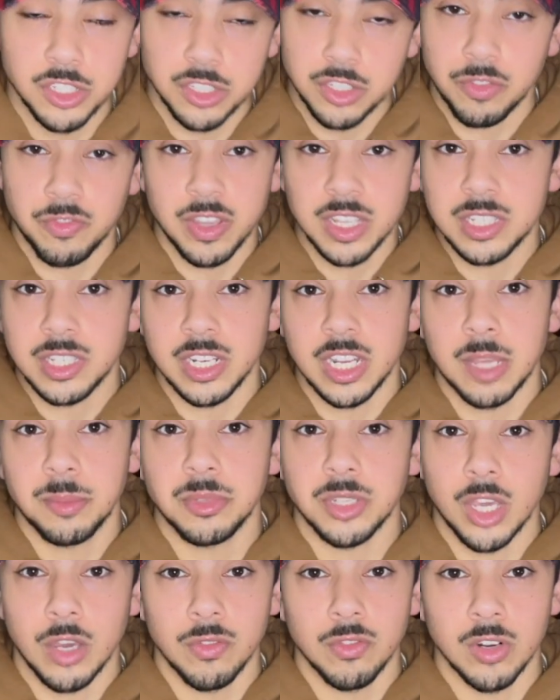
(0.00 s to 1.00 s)
just a fancy name
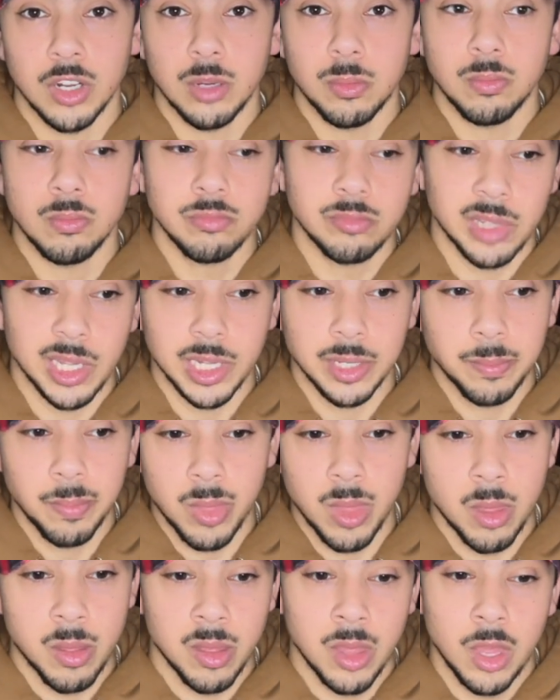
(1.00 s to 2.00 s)
to cover up like
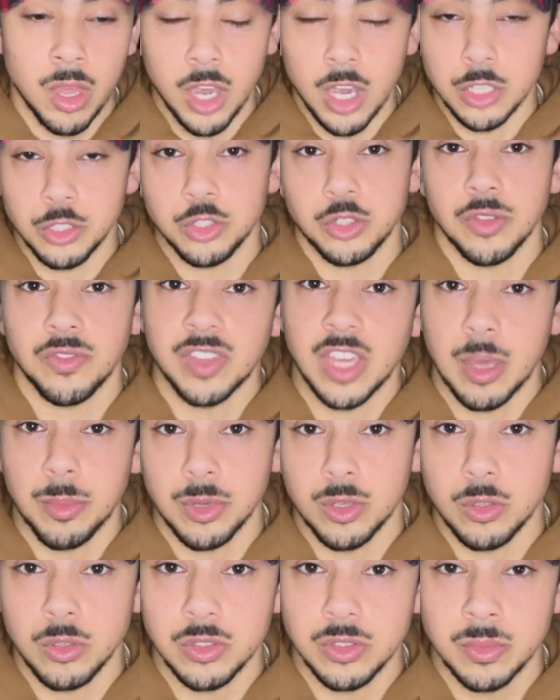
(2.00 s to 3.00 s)
hundreds of
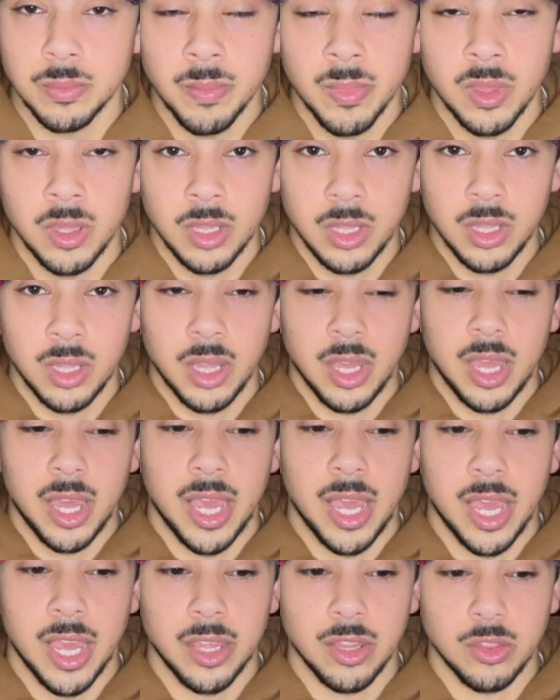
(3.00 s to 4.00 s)
chemicals.
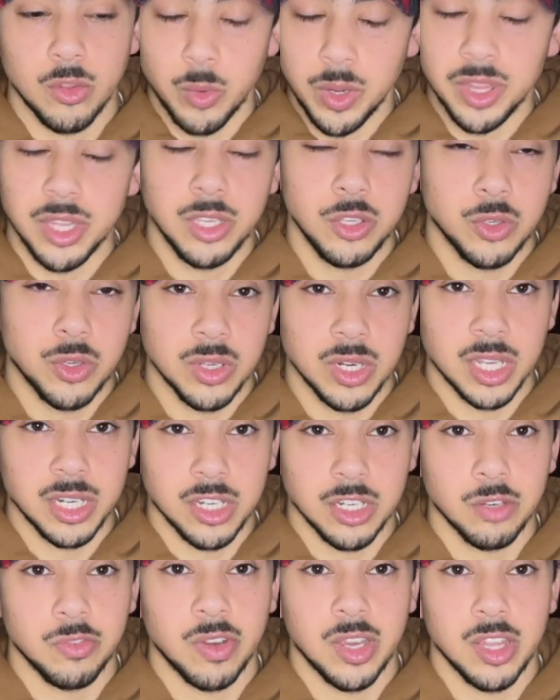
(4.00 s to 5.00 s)
And the way that you can
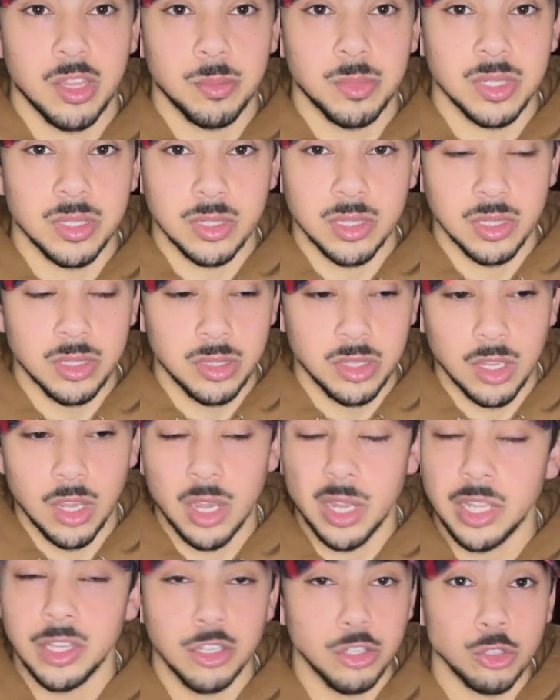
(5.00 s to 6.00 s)
identify them is
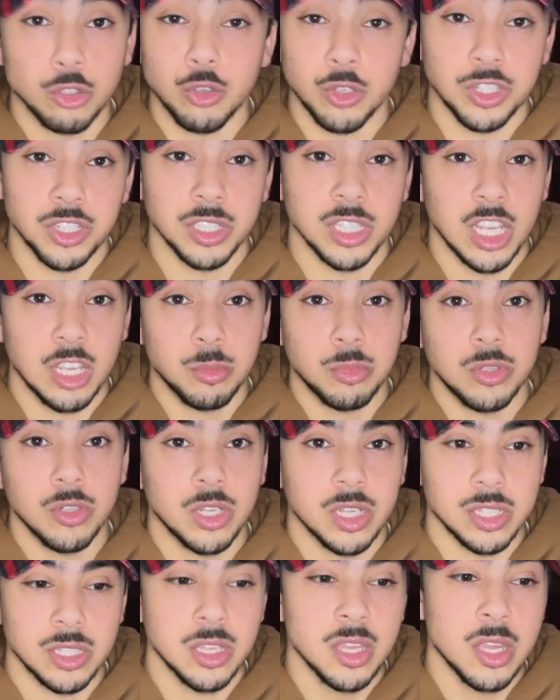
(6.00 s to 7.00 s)
not in the nutrition label,
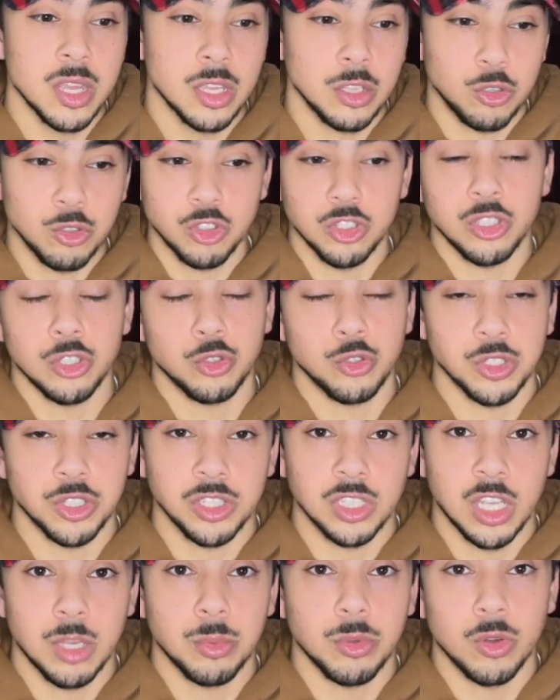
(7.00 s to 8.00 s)
because usually the
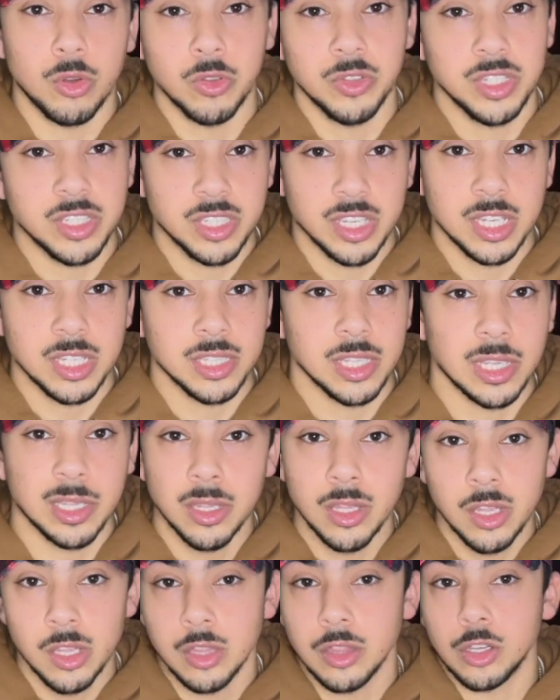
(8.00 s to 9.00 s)
nutrition label only states like
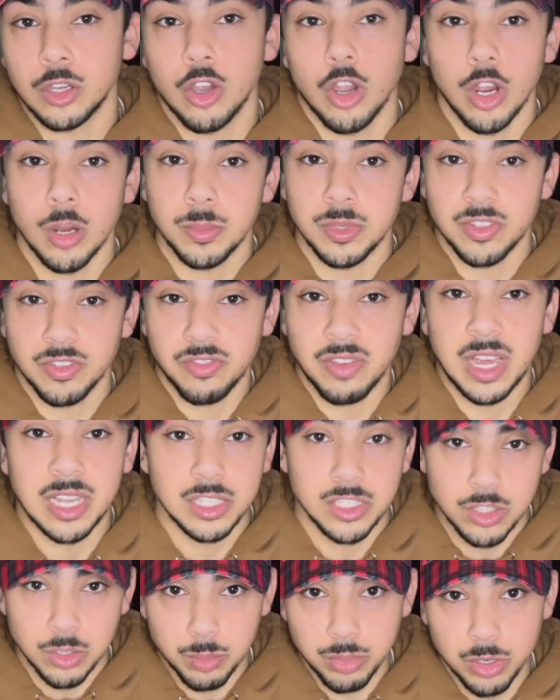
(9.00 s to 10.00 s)
the carbs, the
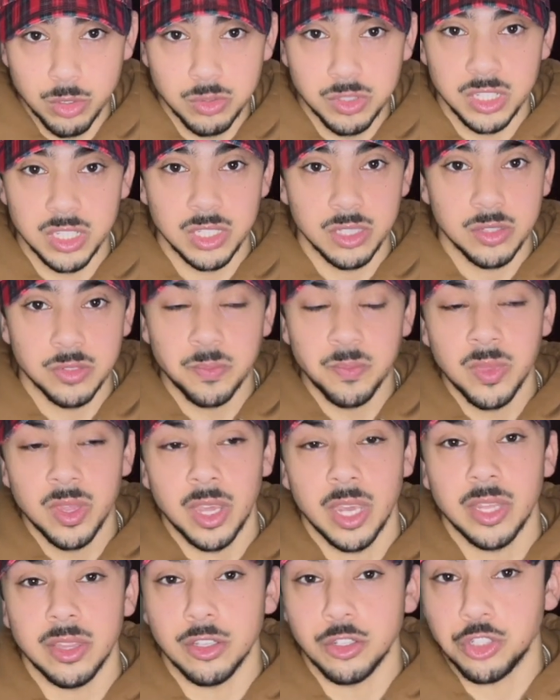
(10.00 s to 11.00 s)
fats, the proteins,
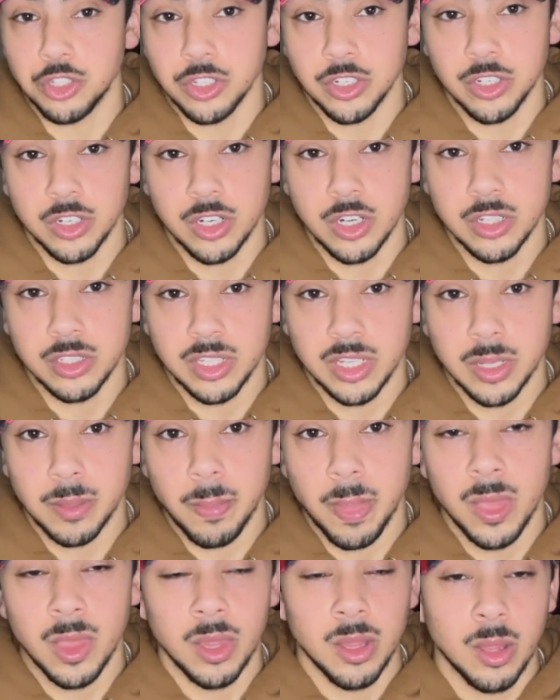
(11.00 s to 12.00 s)
and the sugar
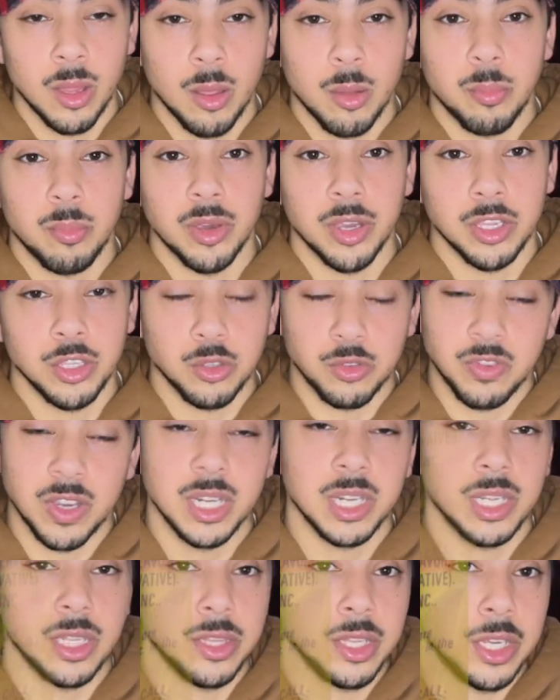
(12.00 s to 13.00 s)
content, but you'd
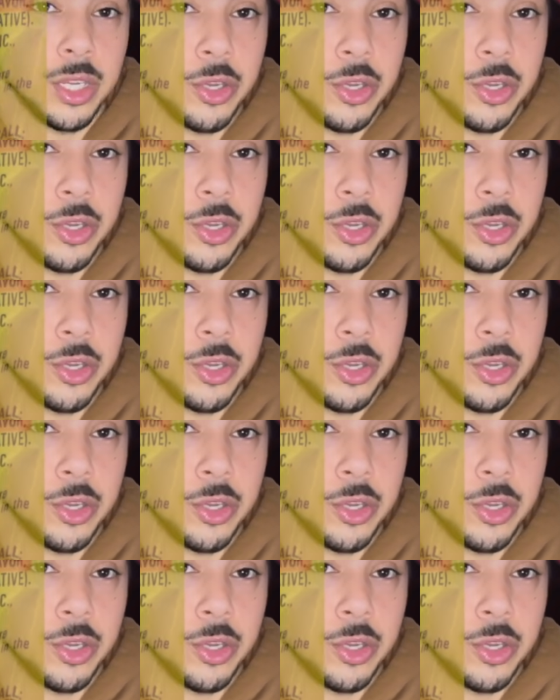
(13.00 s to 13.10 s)
find it in the